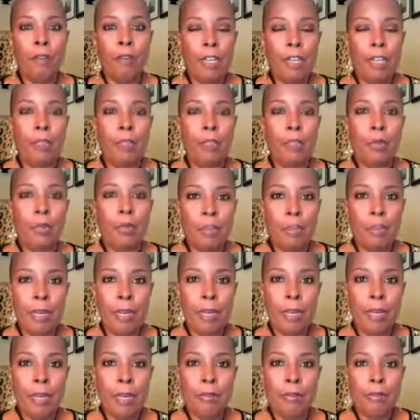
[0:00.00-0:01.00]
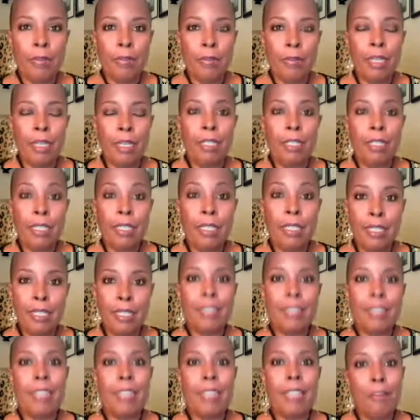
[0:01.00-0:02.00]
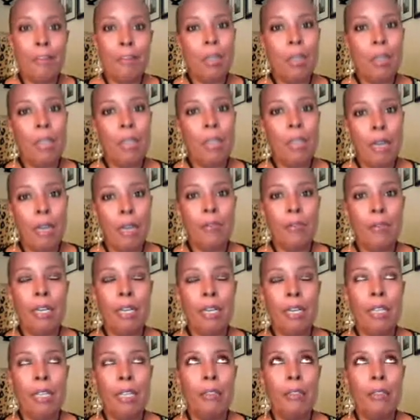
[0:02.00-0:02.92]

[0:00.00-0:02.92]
available to me. because it did save my life,